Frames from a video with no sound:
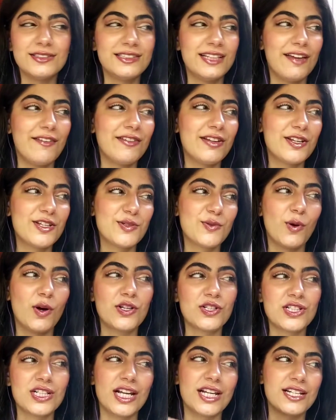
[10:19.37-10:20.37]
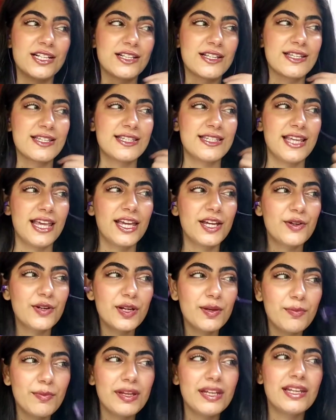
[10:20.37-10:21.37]
saved it to watch later, The
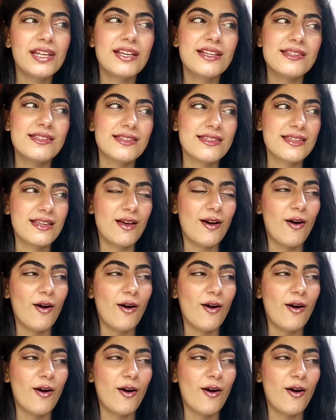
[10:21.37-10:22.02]
Sacred Meanings